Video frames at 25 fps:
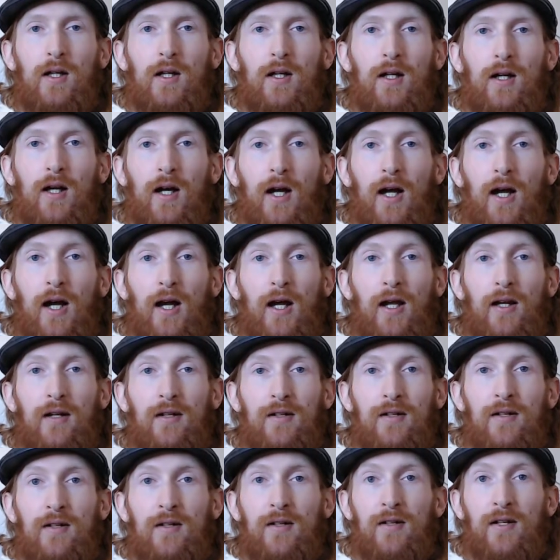
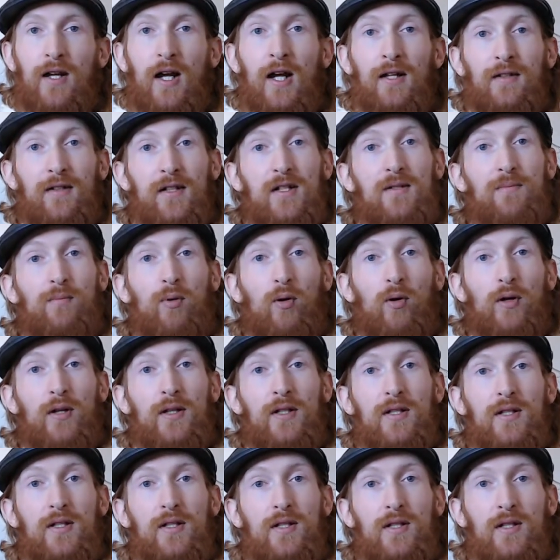And at this
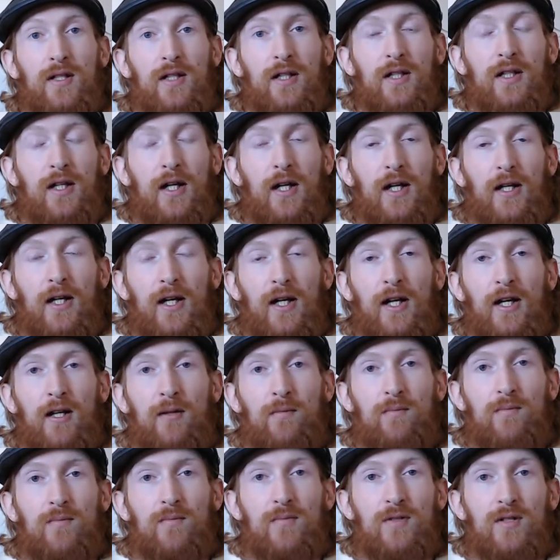point, EA
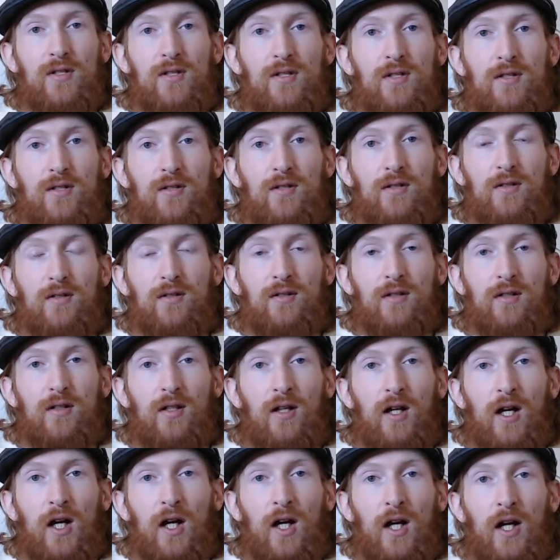Games,
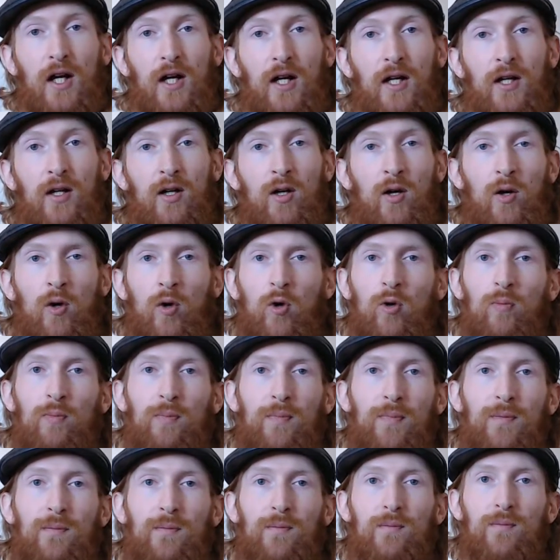I hope
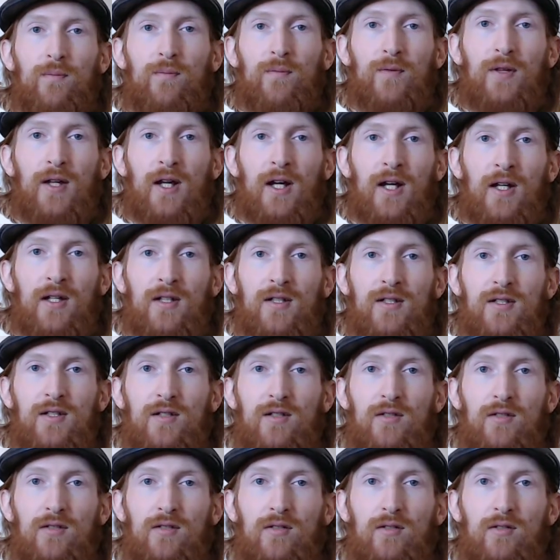that
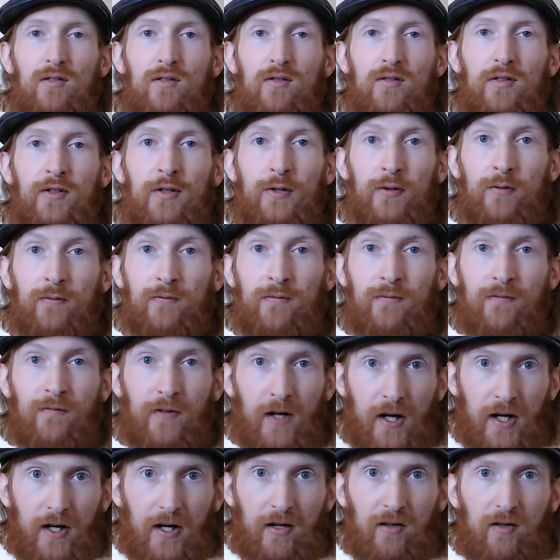you
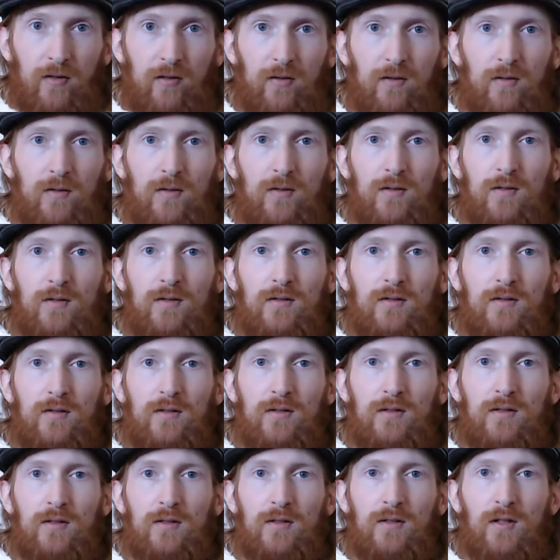fail.
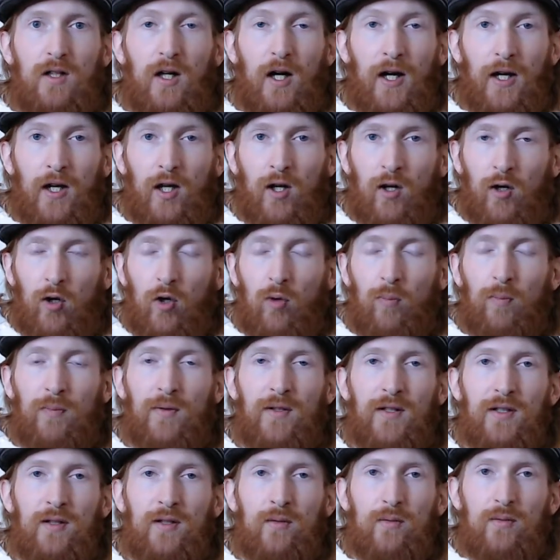I hope
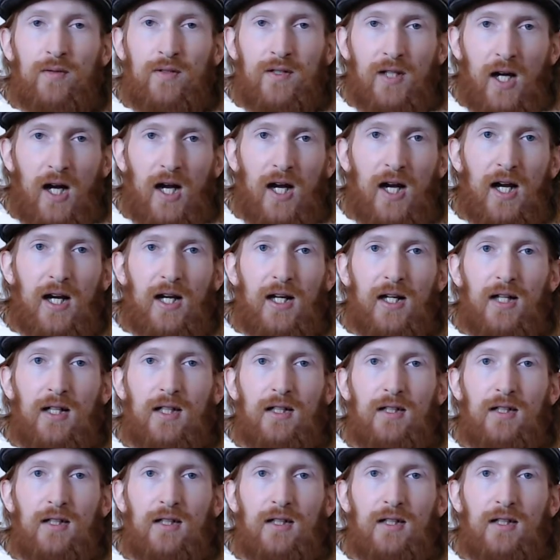that you die.